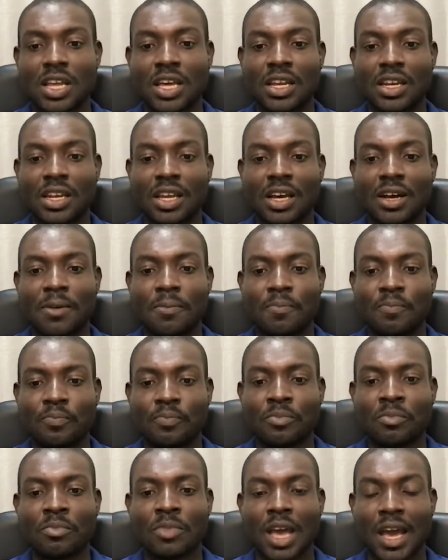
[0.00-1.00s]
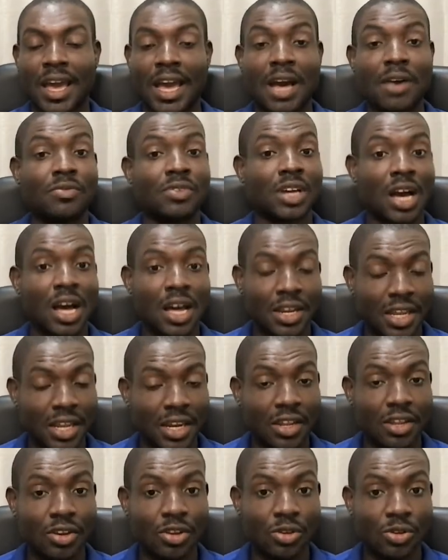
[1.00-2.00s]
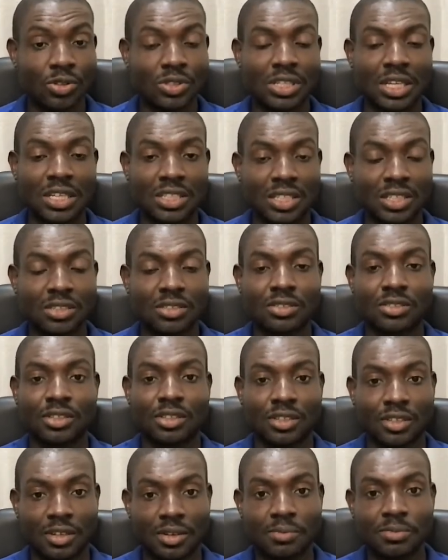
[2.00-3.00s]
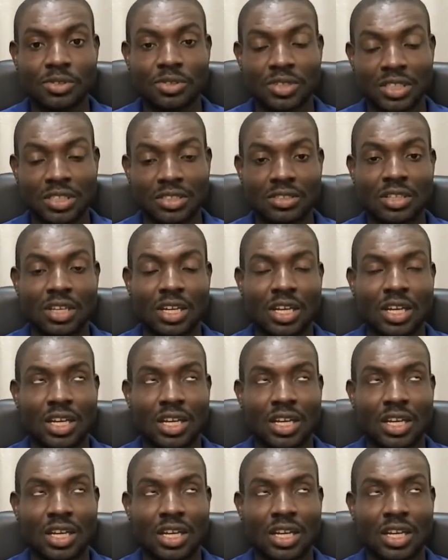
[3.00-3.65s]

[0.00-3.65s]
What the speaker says: And I haven't gotten any news that he succumbed to his